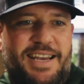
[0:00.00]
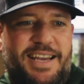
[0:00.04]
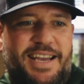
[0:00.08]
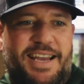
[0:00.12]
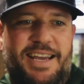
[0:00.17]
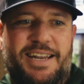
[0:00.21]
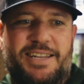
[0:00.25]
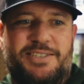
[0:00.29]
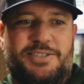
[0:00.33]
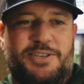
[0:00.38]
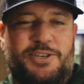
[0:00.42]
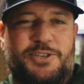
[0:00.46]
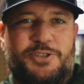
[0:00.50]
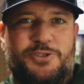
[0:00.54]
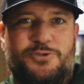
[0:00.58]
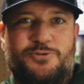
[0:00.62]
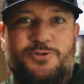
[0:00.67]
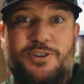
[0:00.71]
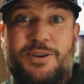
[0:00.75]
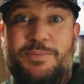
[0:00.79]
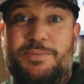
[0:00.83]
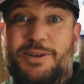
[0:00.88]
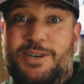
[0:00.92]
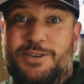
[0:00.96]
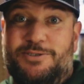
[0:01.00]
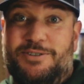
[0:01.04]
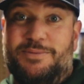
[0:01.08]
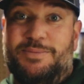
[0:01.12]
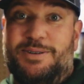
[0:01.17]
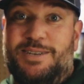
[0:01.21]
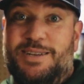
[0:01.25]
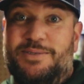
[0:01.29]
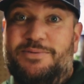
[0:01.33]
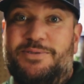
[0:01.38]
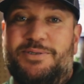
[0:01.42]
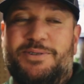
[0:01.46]
it is extremely,
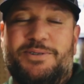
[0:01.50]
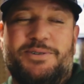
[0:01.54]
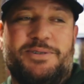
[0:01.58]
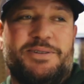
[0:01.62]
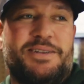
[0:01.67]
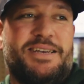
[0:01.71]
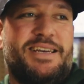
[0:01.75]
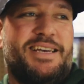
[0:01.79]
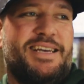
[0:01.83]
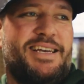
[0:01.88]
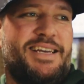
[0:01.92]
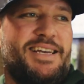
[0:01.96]
extremely difficult.